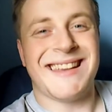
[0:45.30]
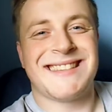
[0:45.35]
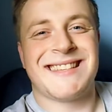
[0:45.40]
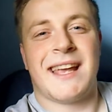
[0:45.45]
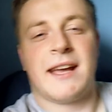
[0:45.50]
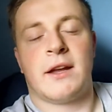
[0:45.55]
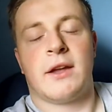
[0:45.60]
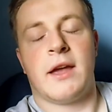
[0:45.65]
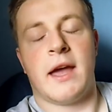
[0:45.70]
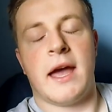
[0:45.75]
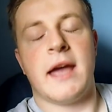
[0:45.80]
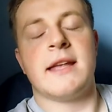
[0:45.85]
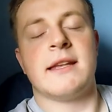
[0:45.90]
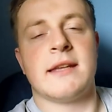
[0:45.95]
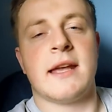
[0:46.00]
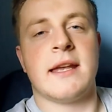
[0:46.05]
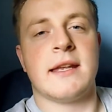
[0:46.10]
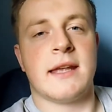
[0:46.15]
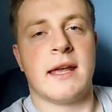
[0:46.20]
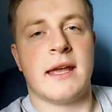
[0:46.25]
it's
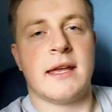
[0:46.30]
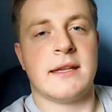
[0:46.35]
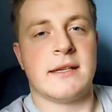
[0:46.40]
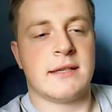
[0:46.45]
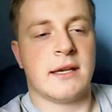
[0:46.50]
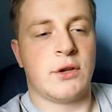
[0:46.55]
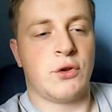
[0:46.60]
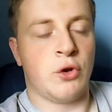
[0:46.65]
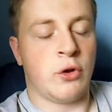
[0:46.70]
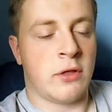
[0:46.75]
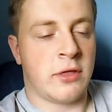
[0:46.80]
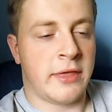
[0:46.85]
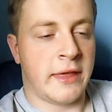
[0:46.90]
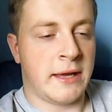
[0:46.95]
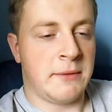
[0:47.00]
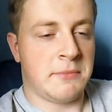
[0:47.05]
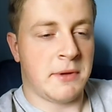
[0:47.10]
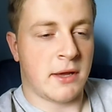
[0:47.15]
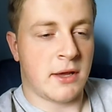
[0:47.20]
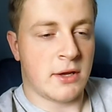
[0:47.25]
a good
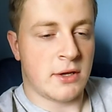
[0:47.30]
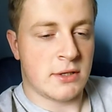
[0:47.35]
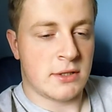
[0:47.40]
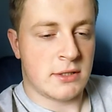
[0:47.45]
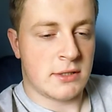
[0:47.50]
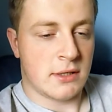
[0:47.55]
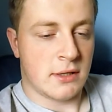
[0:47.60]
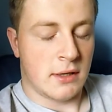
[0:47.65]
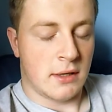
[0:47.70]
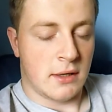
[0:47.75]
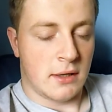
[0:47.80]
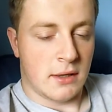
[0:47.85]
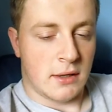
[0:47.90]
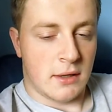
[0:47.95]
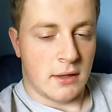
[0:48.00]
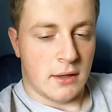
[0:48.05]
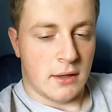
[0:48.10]
thing, because